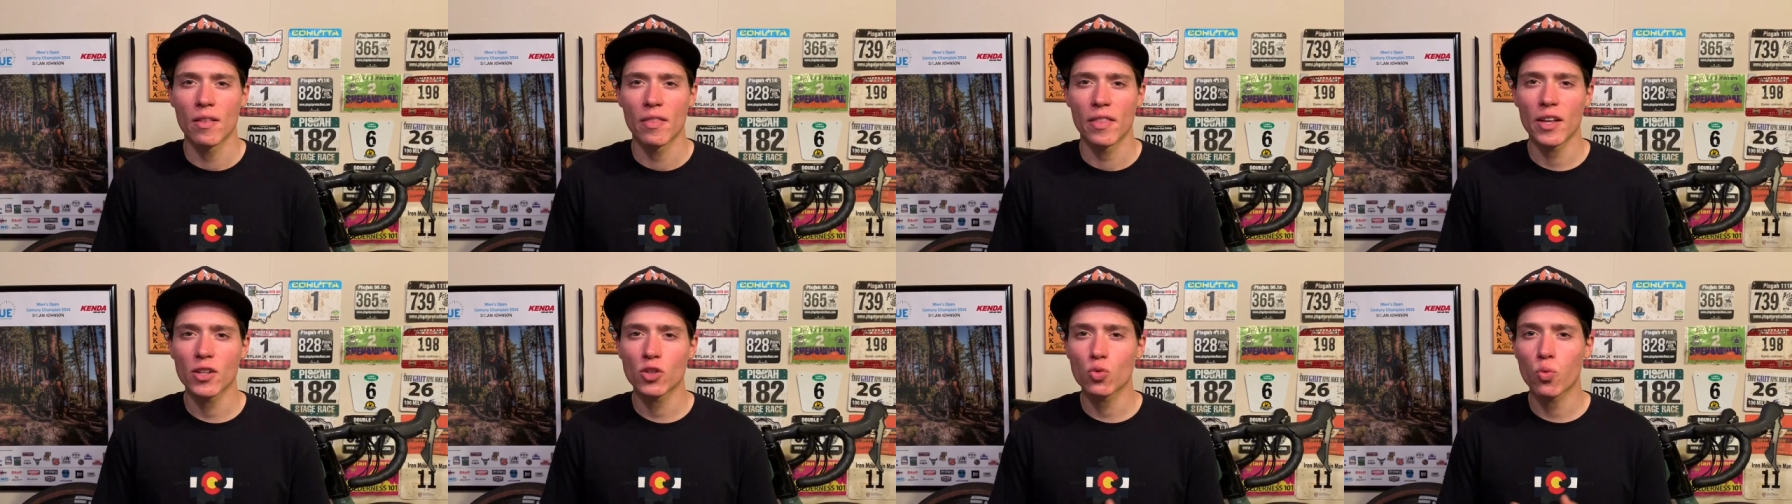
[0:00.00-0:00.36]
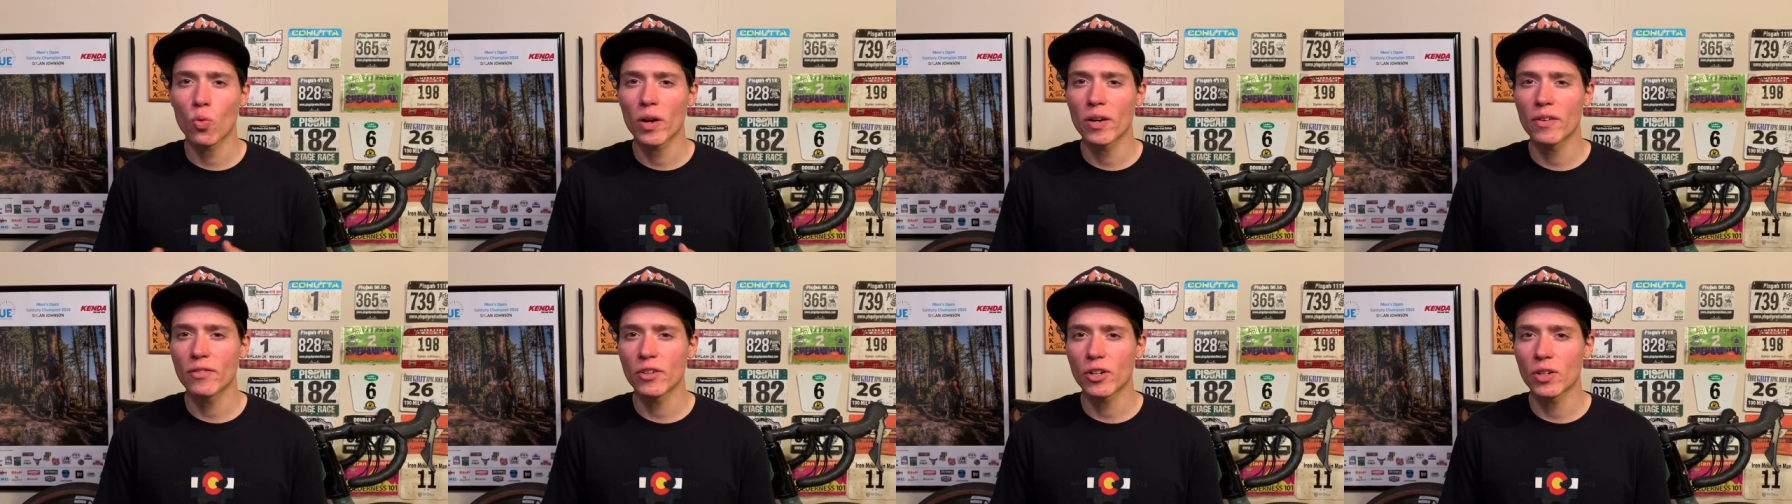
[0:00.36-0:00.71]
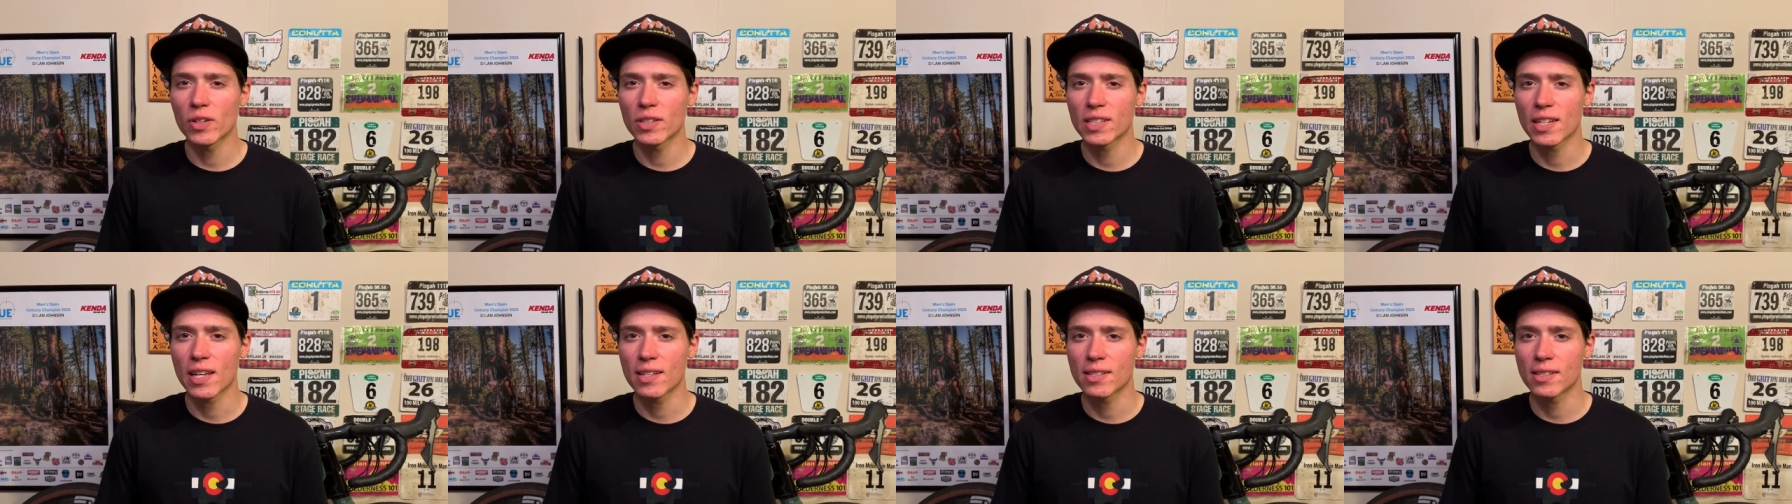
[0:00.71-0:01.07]
That's one of your
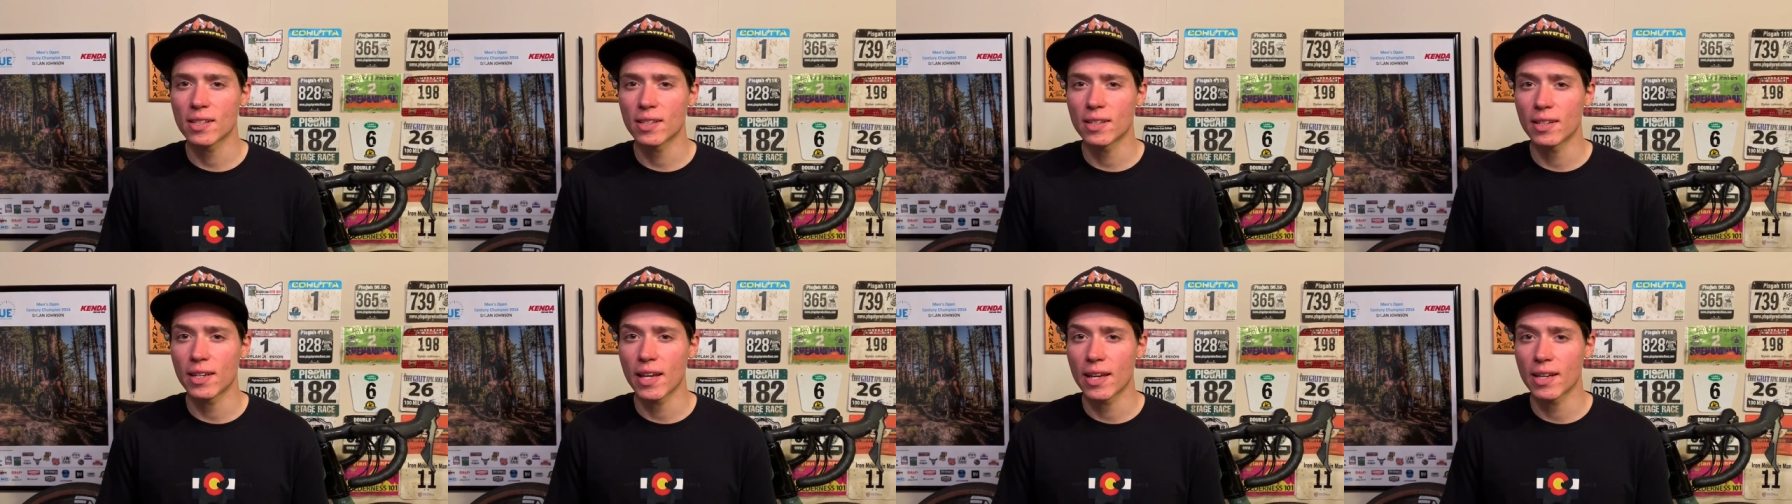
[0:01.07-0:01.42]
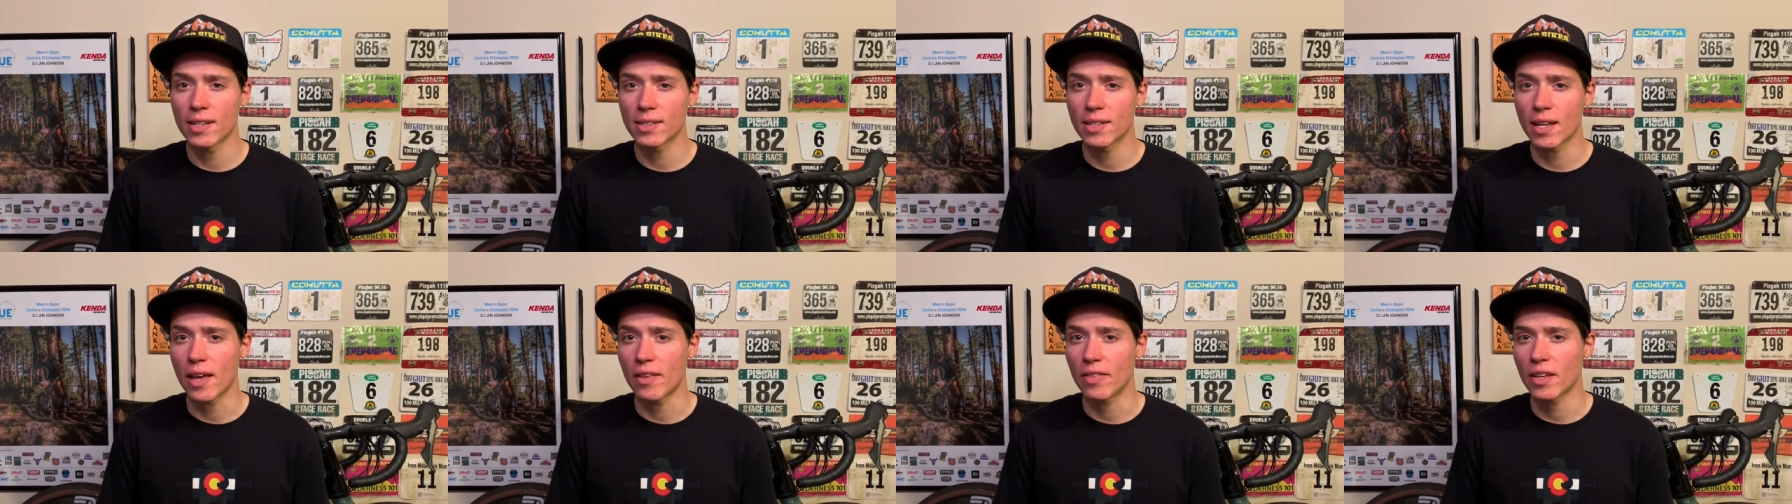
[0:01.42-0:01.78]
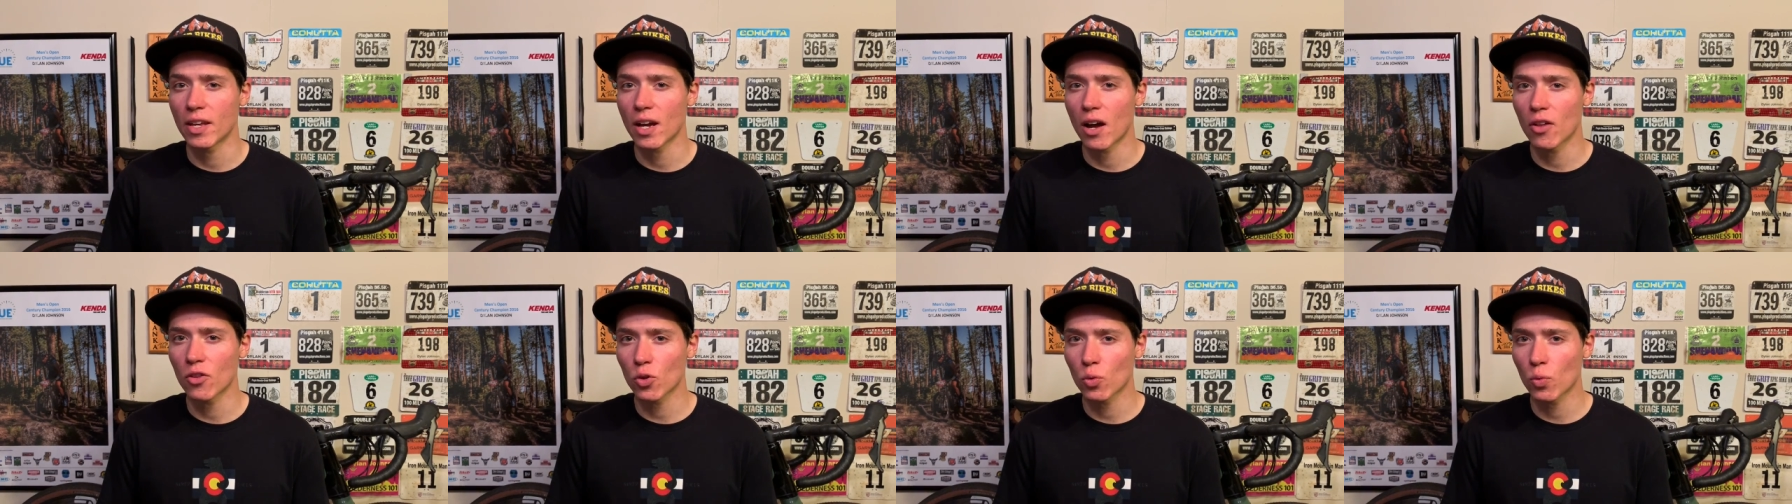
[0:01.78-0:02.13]
intensity days, and the
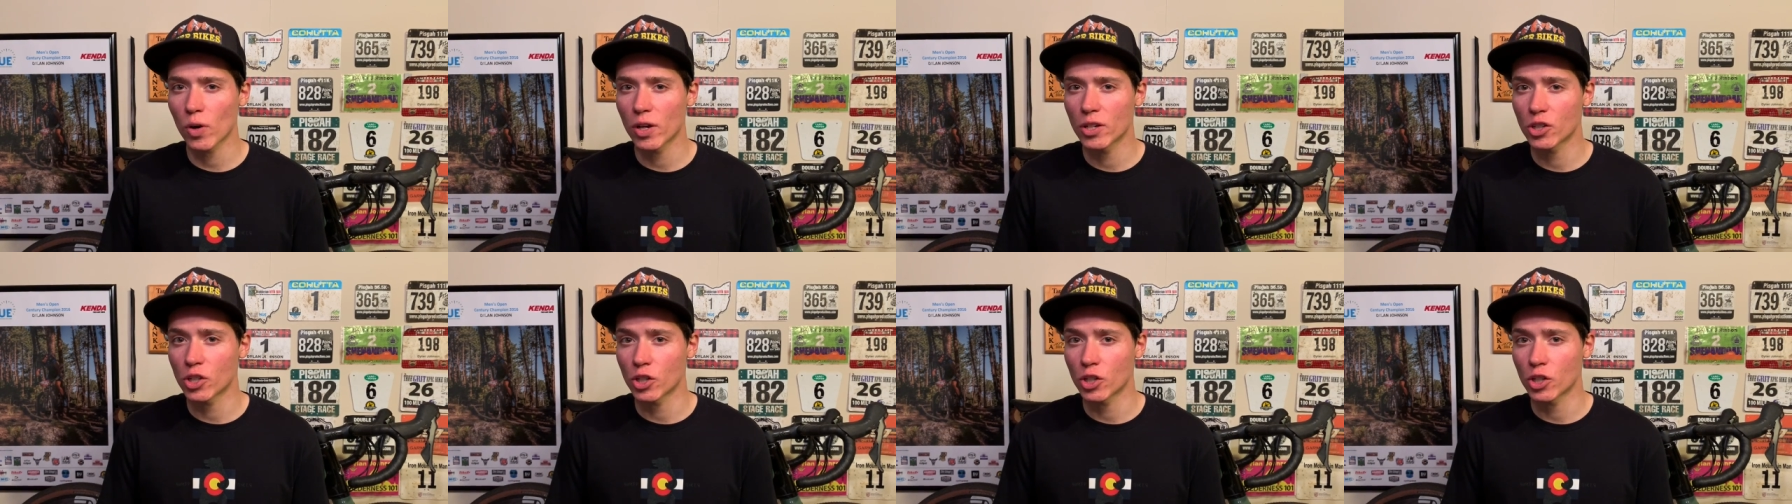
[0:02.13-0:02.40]
other one